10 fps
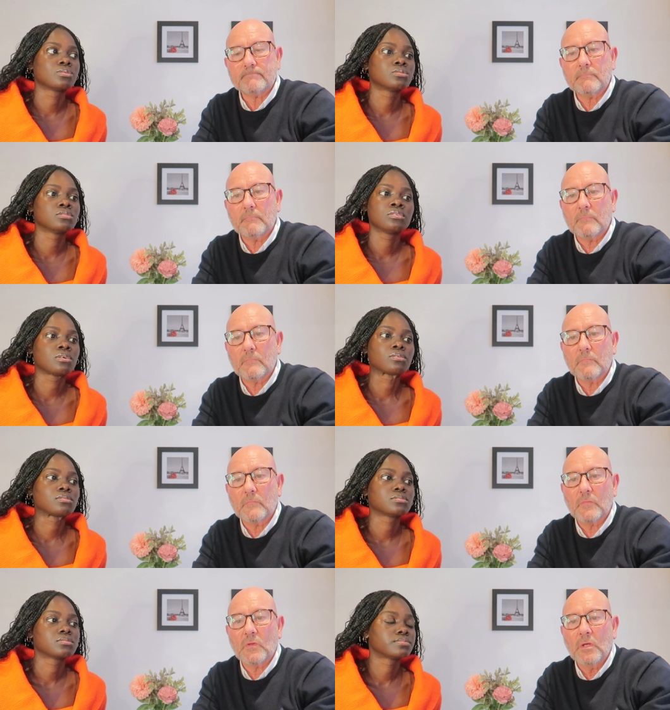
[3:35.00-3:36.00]
Speaker 1: so no
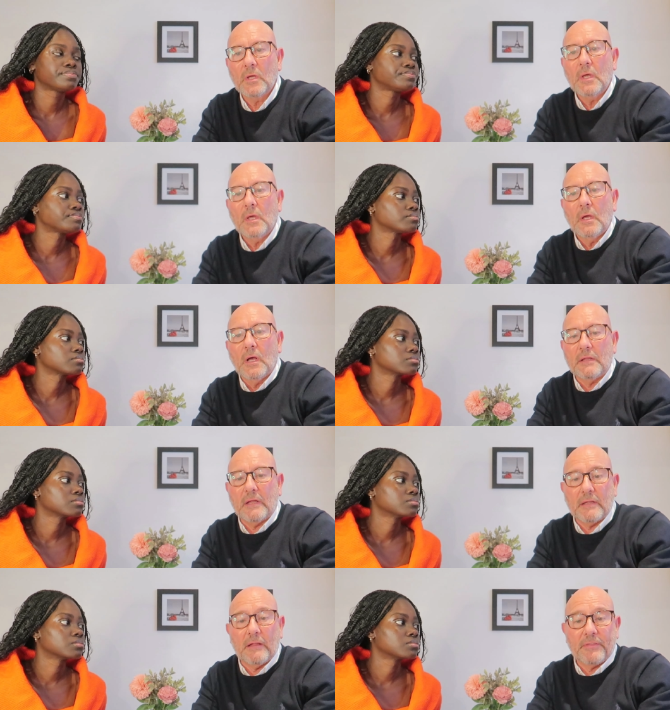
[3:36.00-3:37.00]

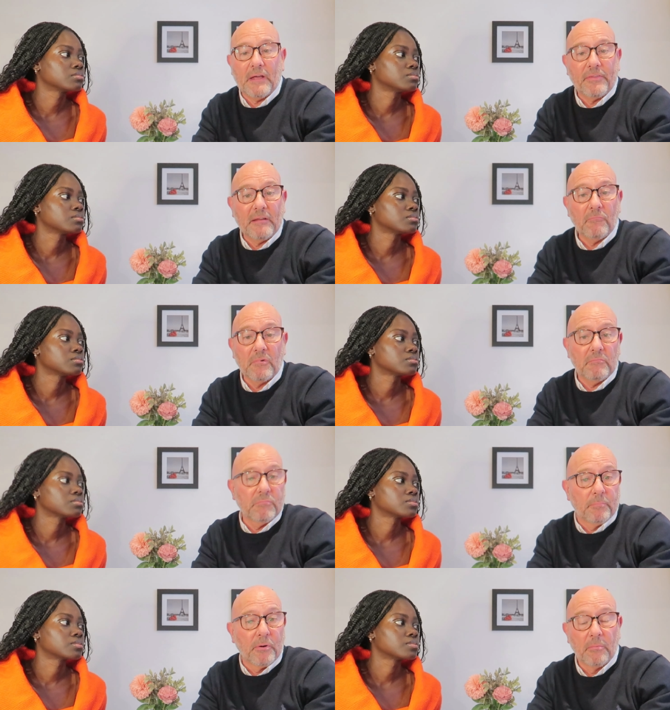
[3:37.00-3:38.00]
Speaker 2: I, th I, think we,
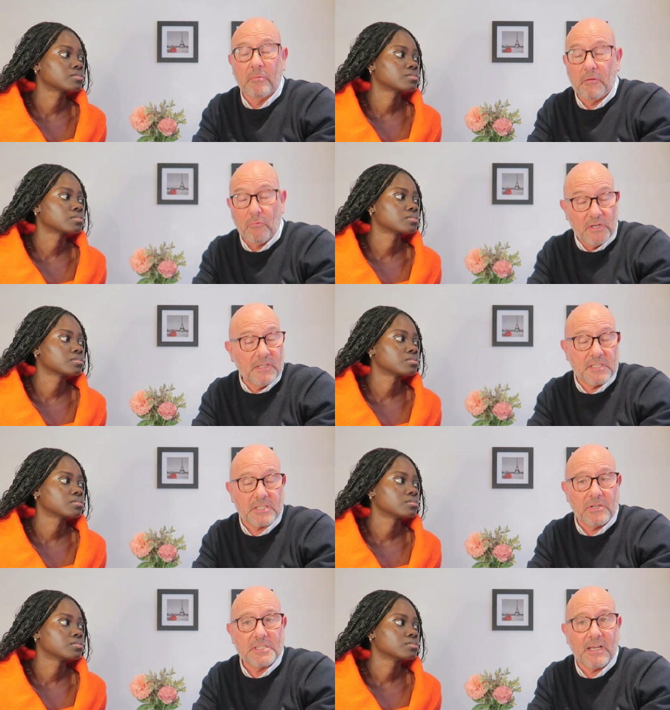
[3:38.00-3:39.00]
we, probably want to
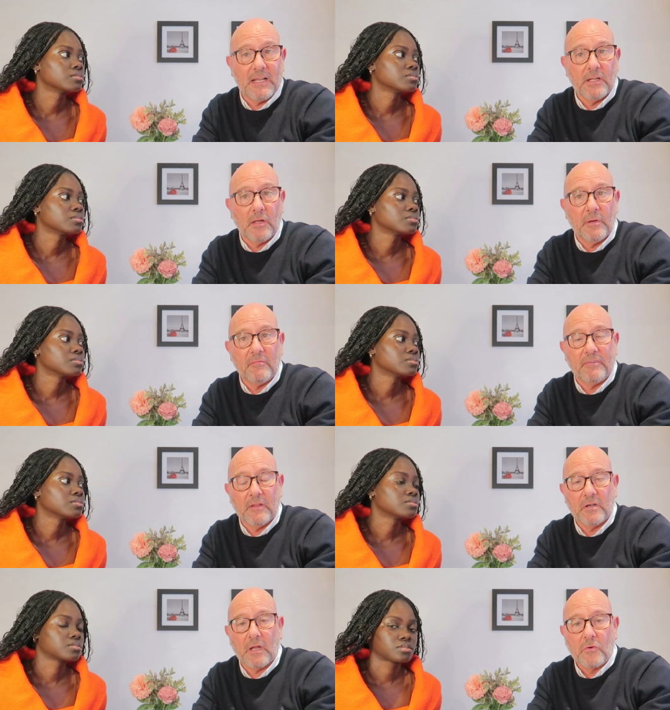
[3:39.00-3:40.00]
discuss that a little bit
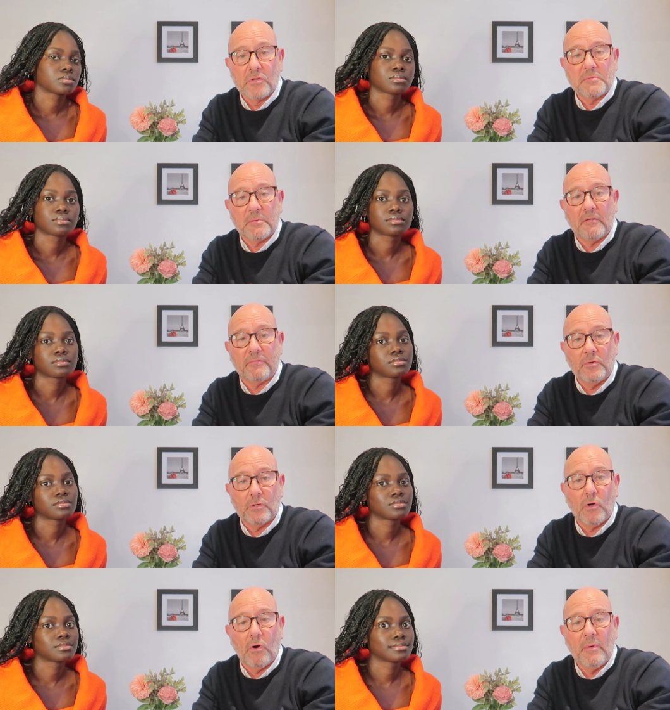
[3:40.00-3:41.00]
further. I know there's been a few
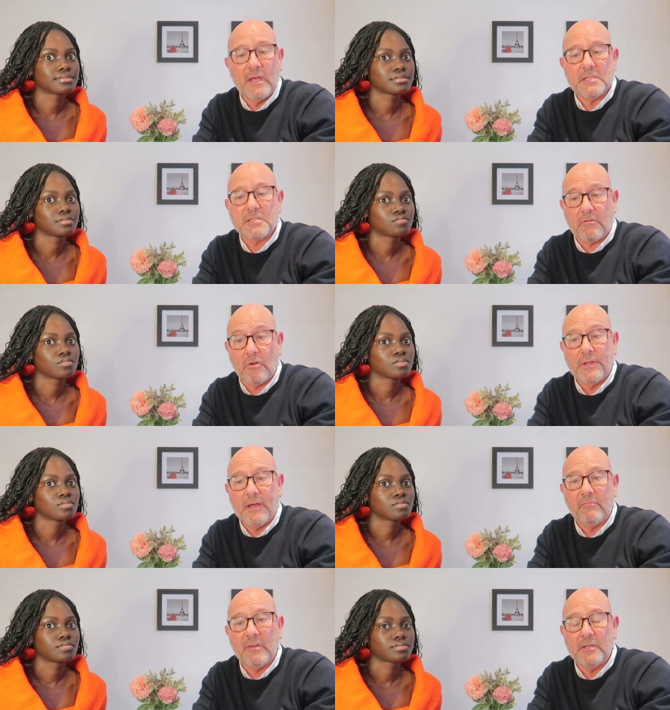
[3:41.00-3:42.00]
comments around
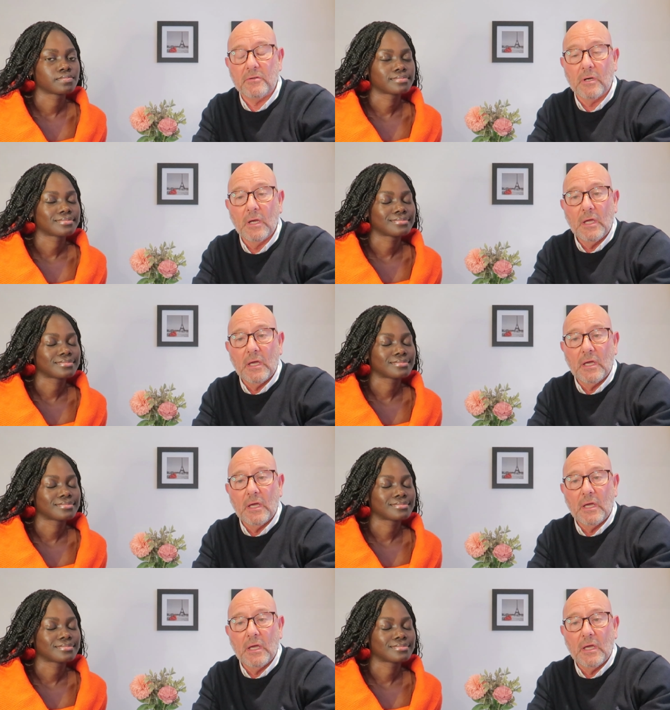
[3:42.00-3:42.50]
that video